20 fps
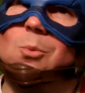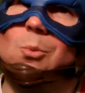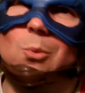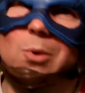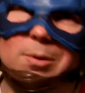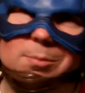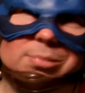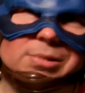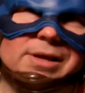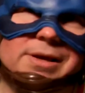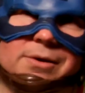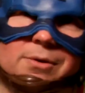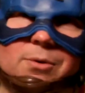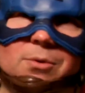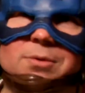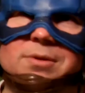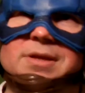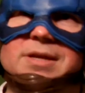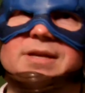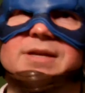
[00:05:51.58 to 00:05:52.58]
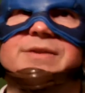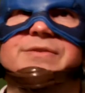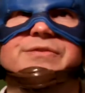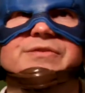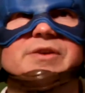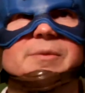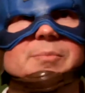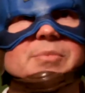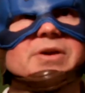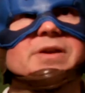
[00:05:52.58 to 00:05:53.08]
1 player only.
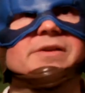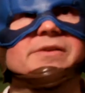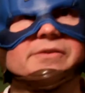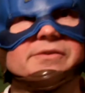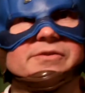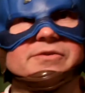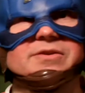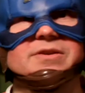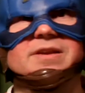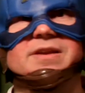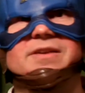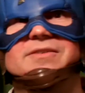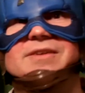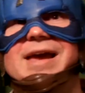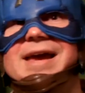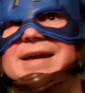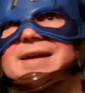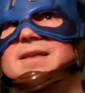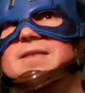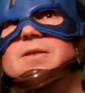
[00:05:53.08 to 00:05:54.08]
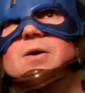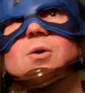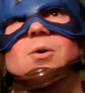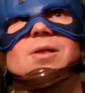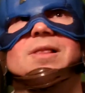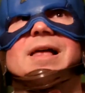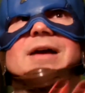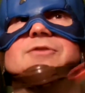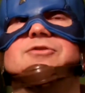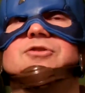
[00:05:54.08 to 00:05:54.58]
Separation Anxiety, though,
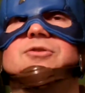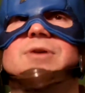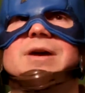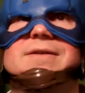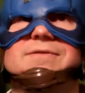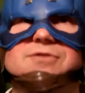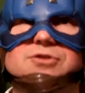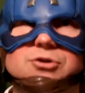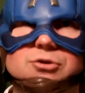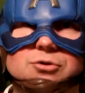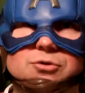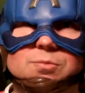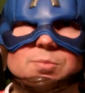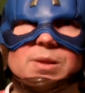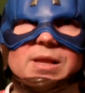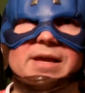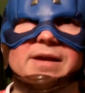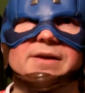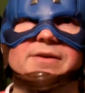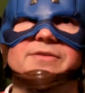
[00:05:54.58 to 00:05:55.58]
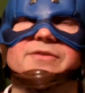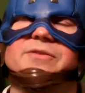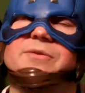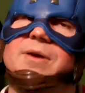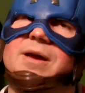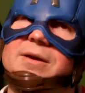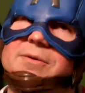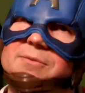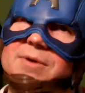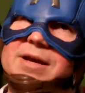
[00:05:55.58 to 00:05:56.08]
allows you to have 2 players, so
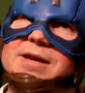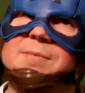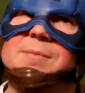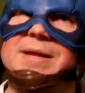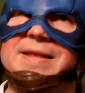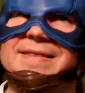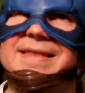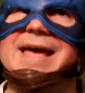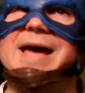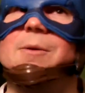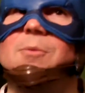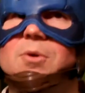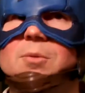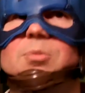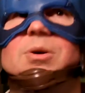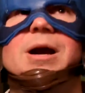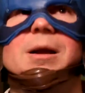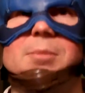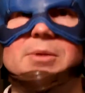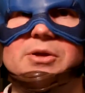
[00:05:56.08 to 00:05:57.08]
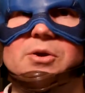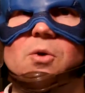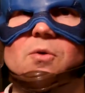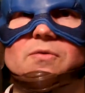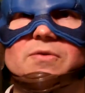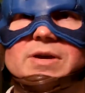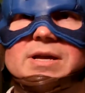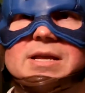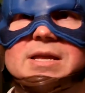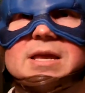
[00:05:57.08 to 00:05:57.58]
I recommend that one probably
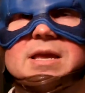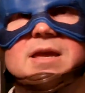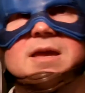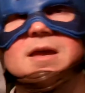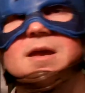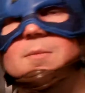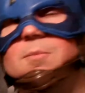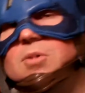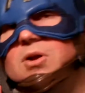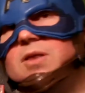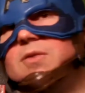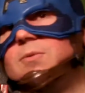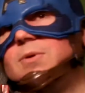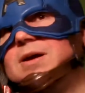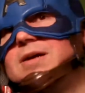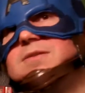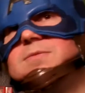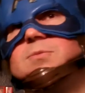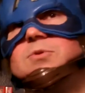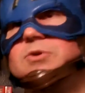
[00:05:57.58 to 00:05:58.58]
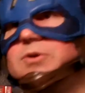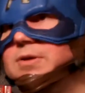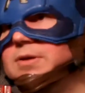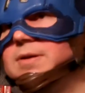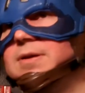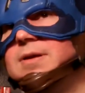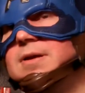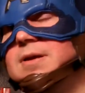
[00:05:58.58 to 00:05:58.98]
over it. But otherwise, good.